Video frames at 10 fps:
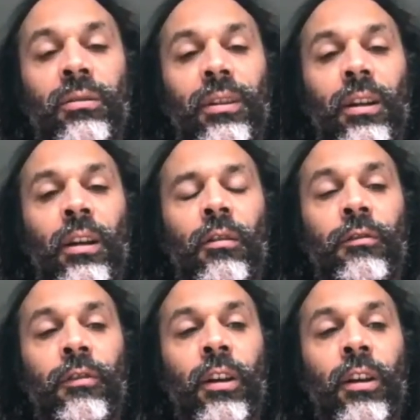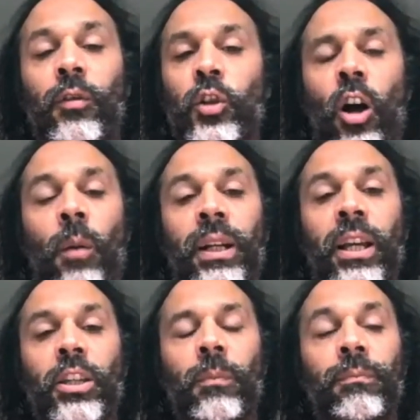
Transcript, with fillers: of shamanism.